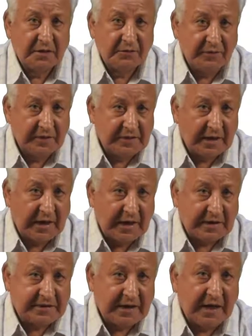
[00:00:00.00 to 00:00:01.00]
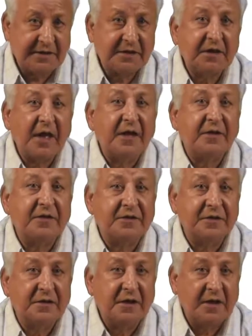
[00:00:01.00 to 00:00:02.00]
with excited
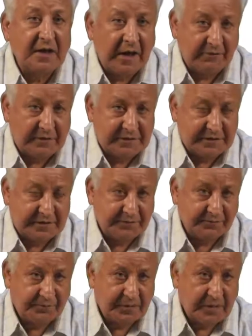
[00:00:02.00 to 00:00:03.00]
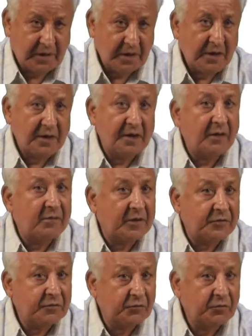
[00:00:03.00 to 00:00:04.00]
energy levels. Number
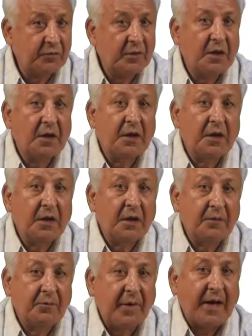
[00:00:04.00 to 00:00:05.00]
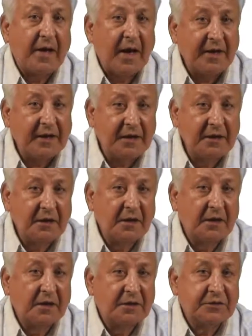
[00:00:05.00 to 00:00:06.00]
two, by adding
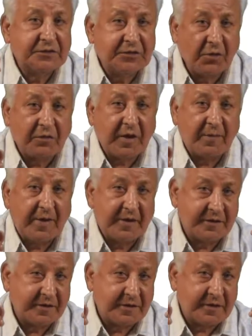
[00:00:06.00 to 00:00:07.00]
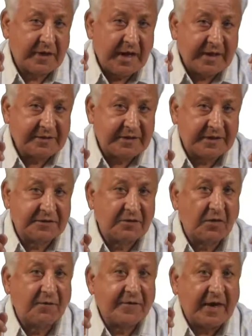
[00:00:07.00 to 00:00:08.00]
stoichiometric excess
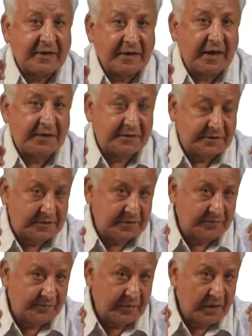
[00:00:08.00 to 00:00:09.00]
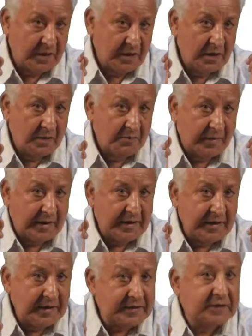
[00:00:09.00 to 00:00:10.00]
of cations by
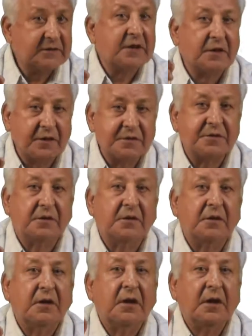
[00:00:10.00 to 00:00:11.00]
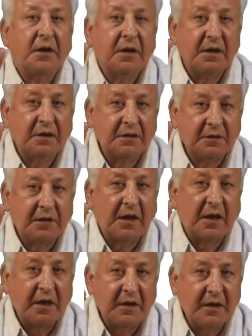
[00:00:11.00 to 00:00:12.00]
heating the crystal in the
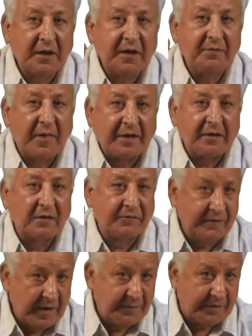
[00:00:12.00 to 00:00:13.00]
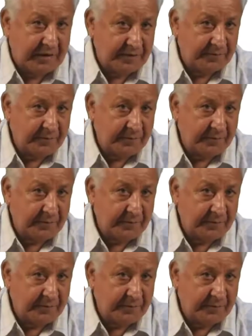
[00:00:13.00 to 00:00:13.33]
alkali metal vapor,